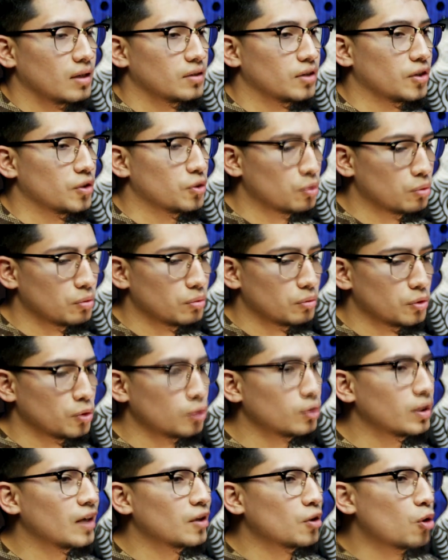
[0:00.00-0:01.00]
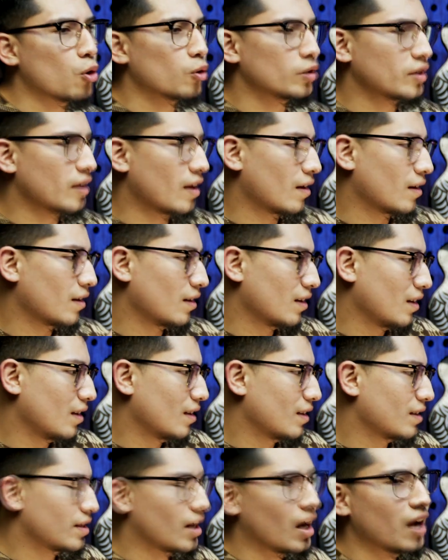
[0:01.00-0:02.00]
then you let all that
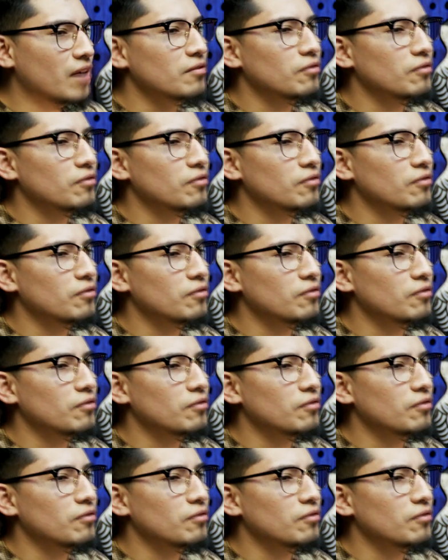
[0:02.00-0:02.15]
time